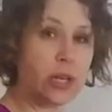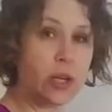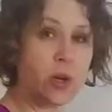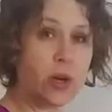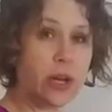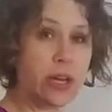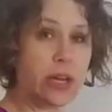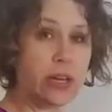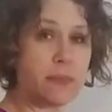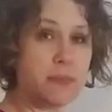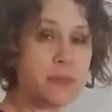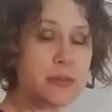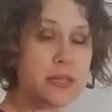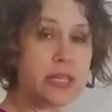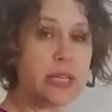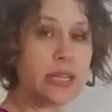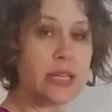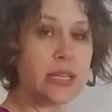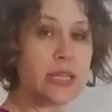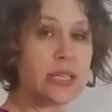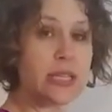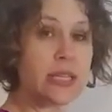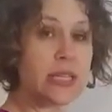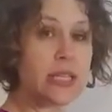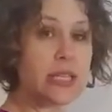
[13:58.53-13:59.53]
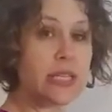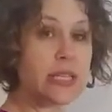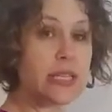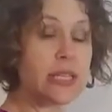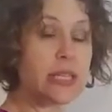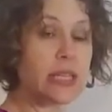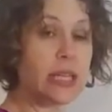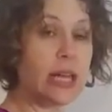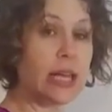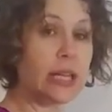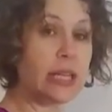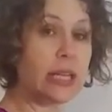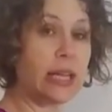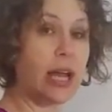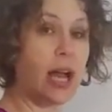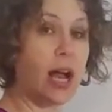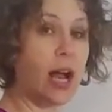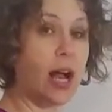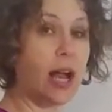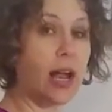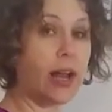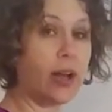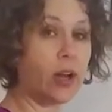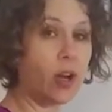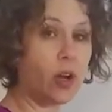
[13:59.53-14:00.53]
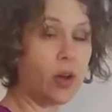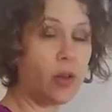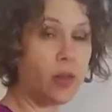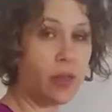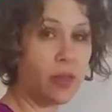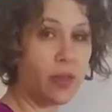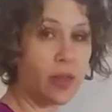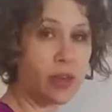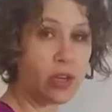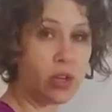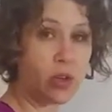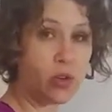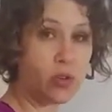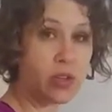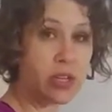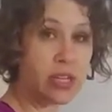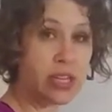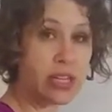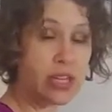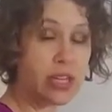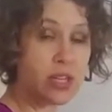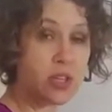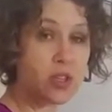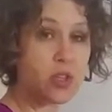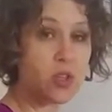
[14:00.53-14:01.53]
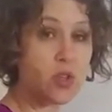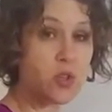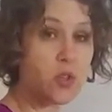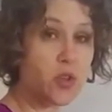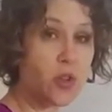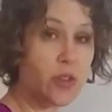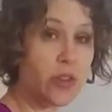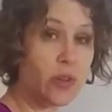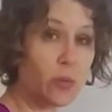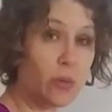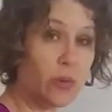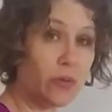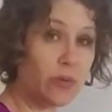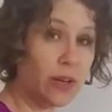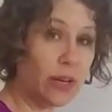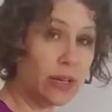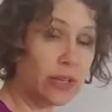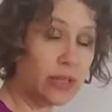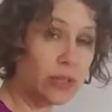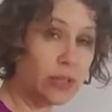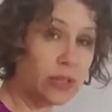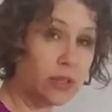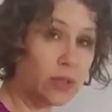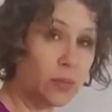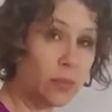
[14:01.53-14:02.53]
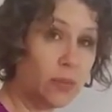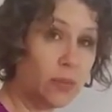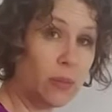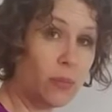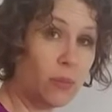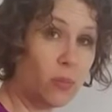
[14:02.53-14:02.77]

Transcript: your hips slightly higher than your knees so that we've got a little